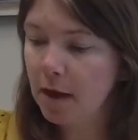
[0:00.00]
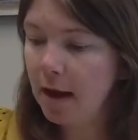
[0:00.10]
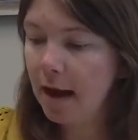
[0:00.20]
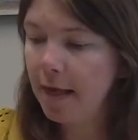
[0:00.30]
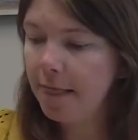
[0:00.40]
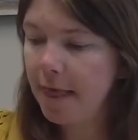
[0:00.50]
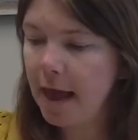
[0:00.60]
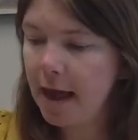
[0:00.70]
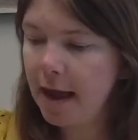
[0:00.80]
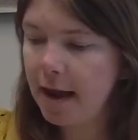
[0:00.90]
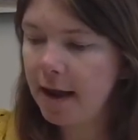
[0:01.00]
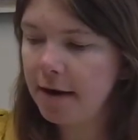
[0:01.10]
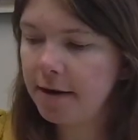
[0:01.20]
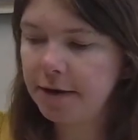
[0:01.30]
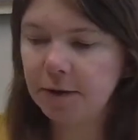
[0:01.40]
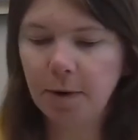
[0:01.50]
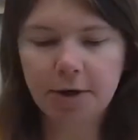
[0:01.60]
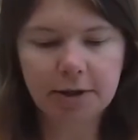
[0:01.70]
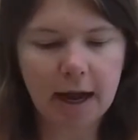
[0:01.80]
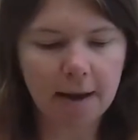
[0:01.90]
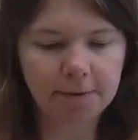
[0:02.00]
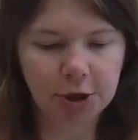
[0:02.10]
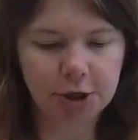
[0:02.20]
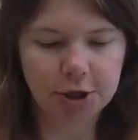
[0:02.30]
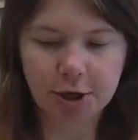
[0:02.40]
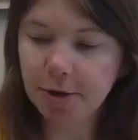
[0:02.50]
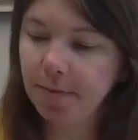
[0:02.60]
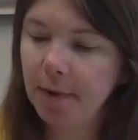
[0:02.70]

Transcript: And then this part is optional,